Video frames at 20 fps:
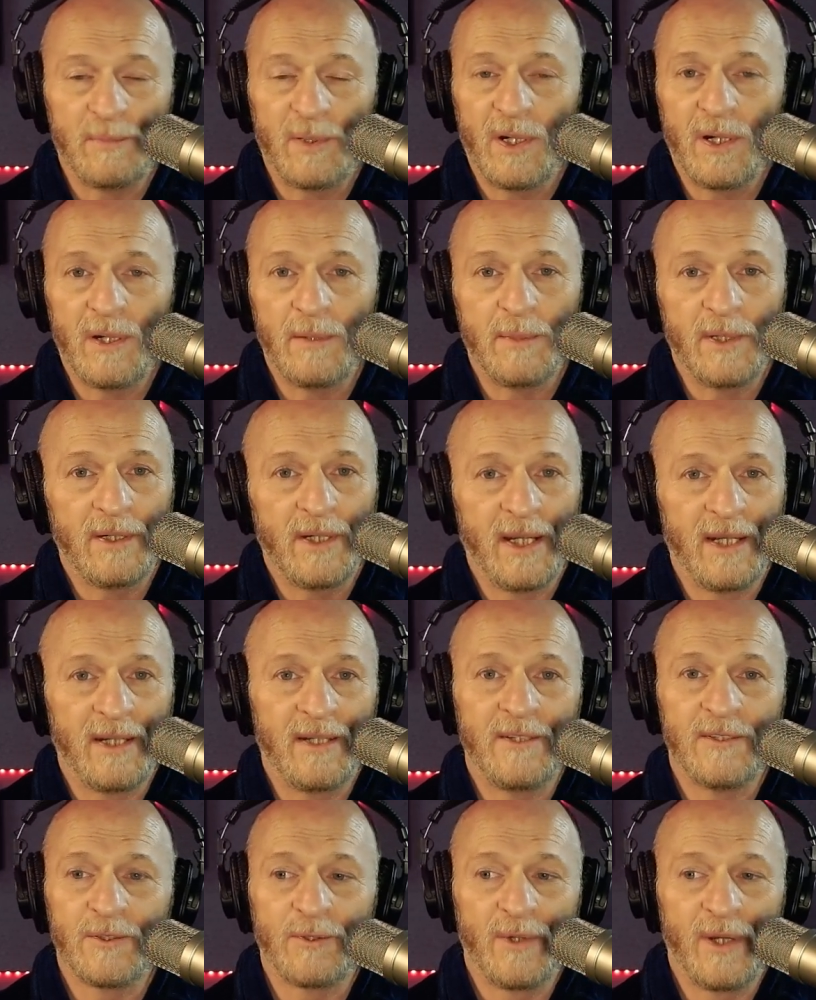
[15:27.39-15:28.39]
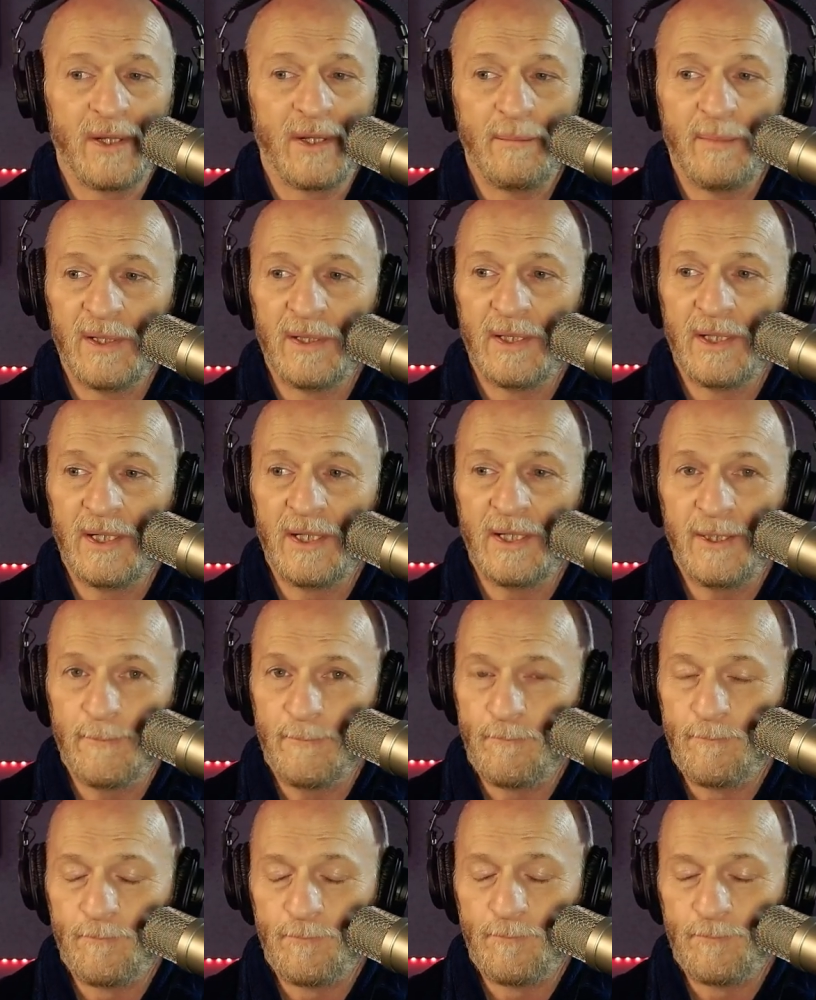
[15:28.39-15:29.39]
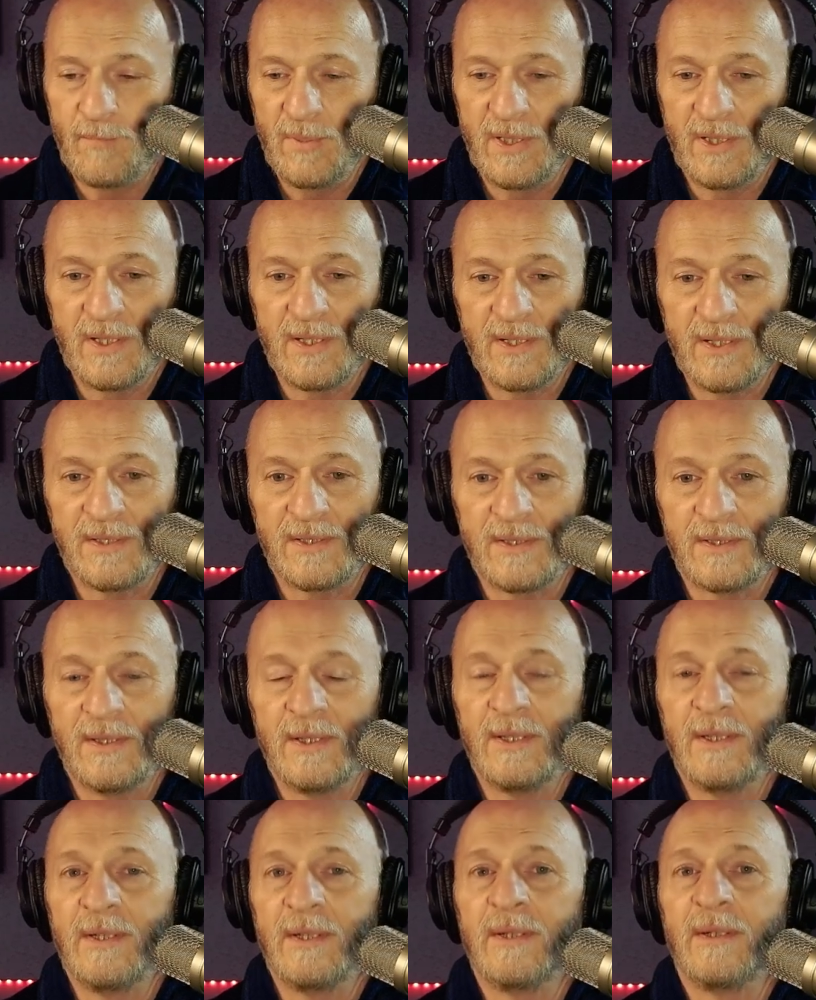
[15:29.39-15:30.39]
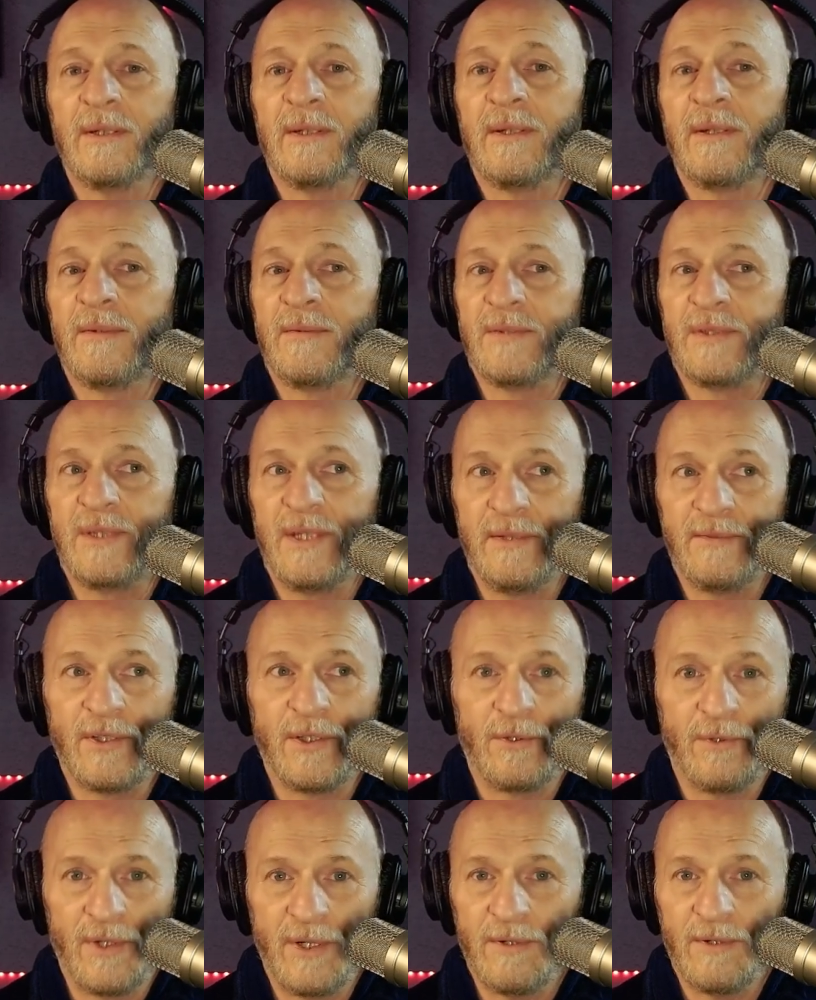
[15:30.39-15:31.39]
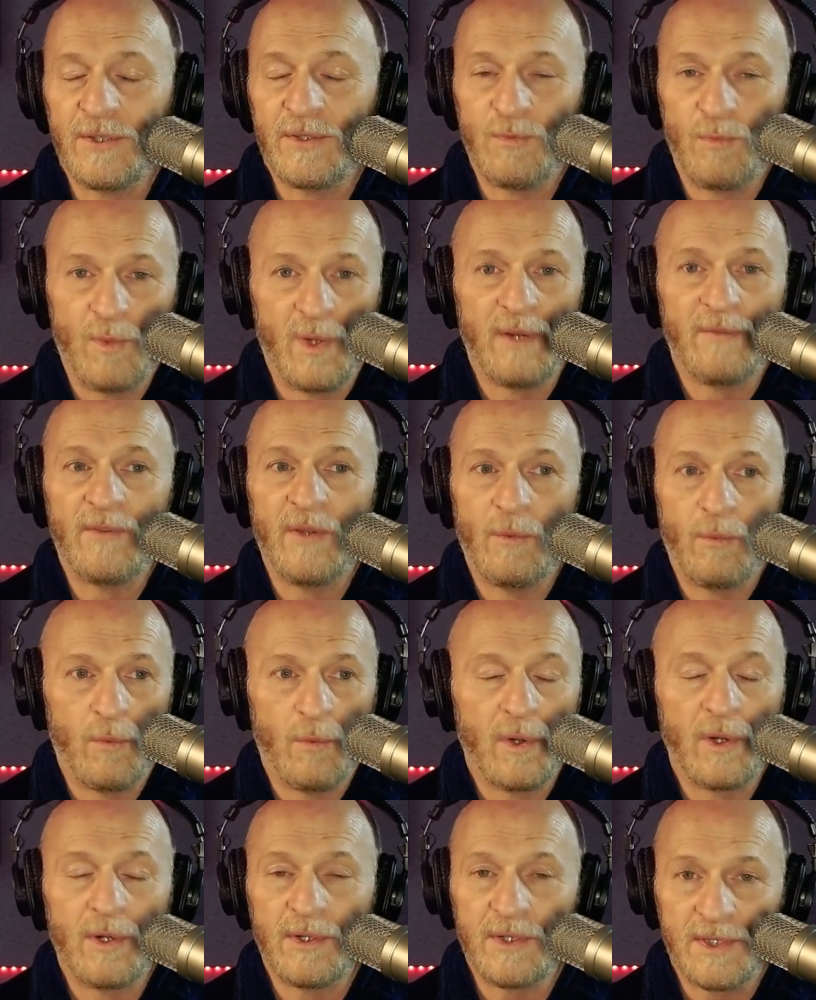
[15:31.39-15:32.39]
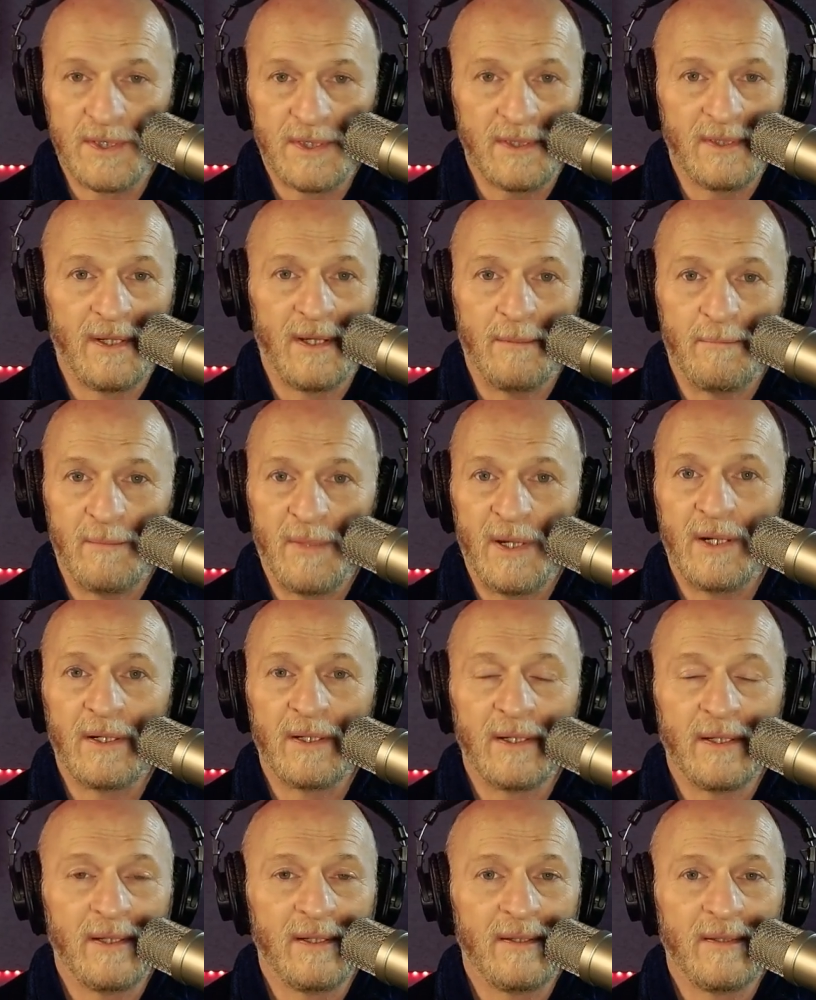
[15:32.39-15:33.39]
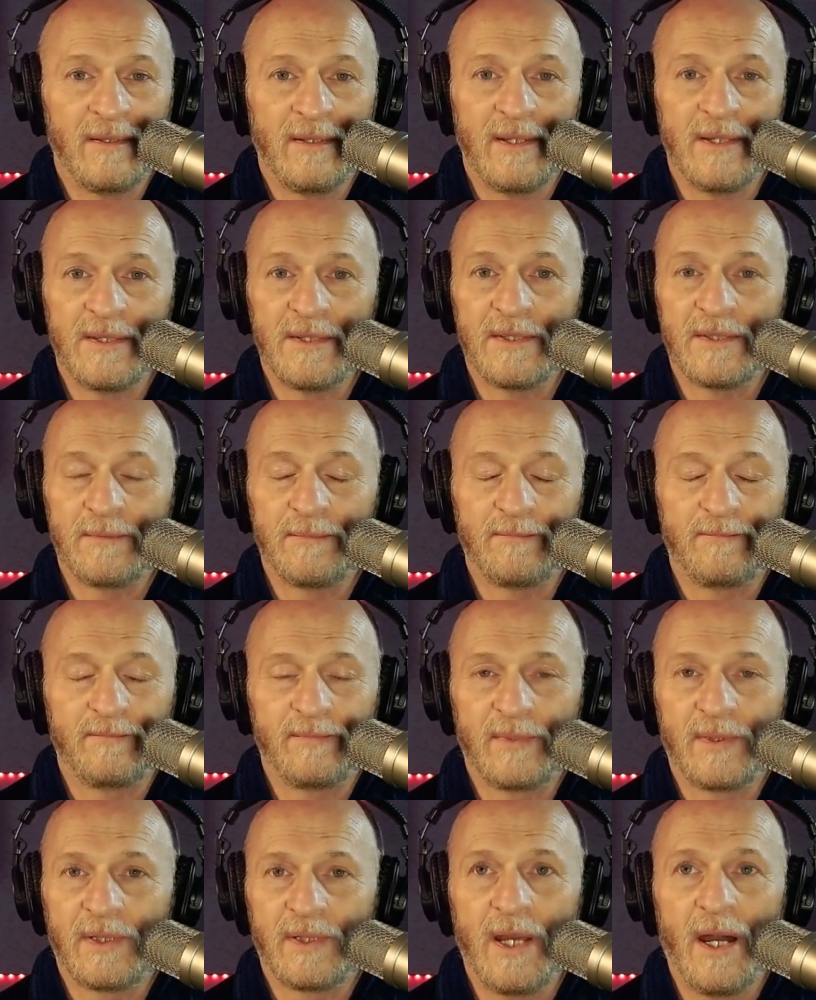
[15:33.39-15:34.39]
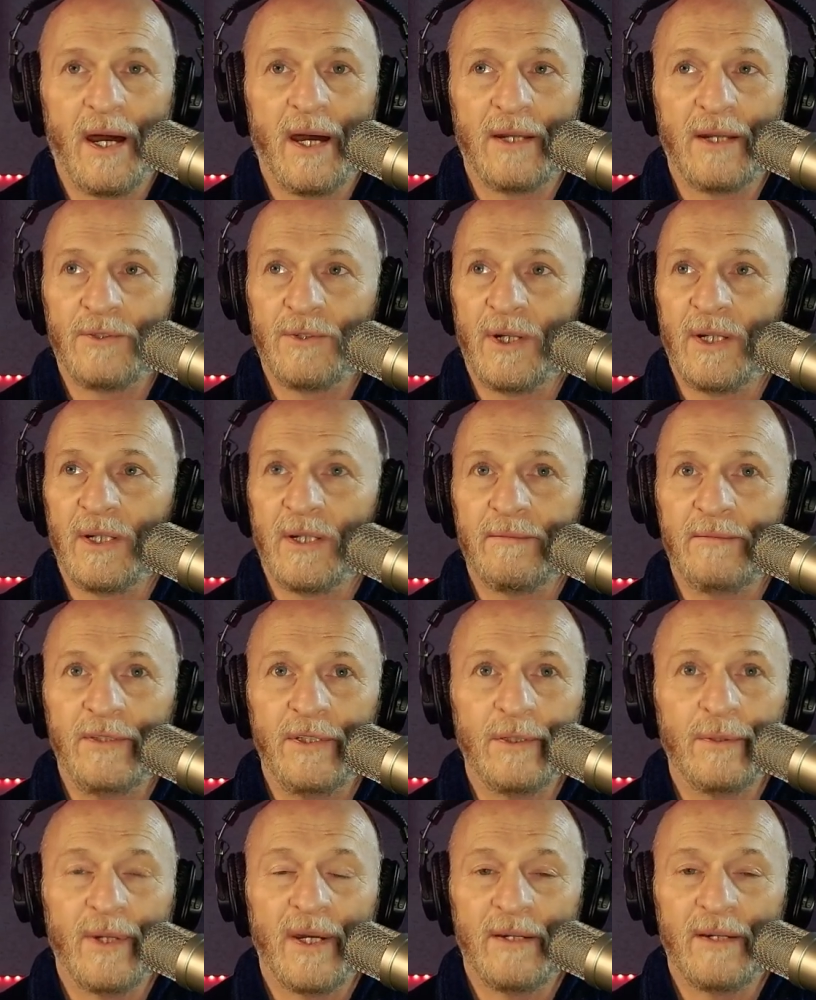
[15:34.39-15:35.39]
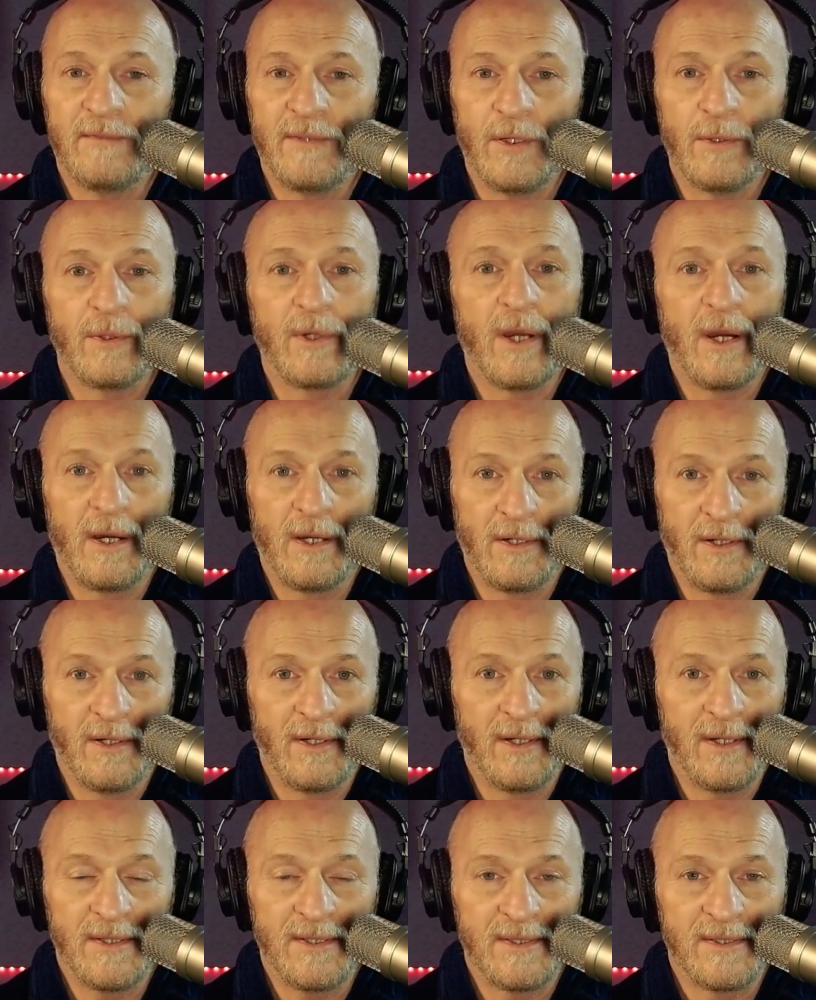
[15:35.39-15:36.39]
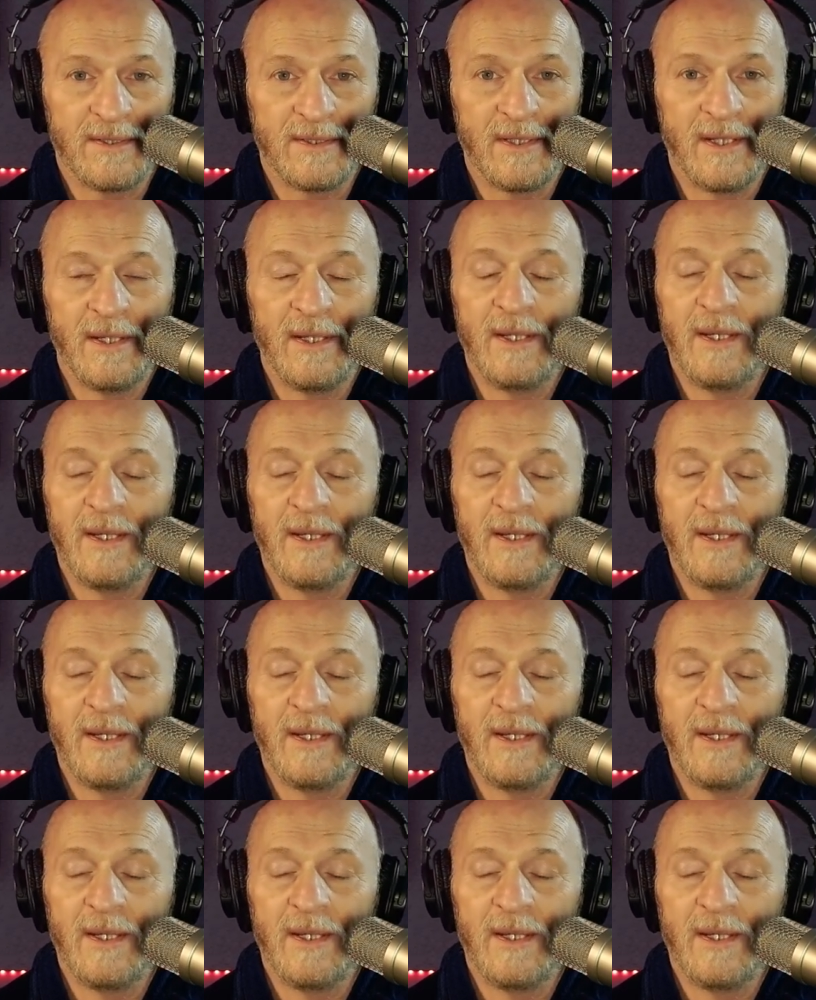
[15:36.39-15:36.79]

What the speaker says: Barber and his credibility, because Stephen Greer is one of the worst among this cadre of UFO con artists,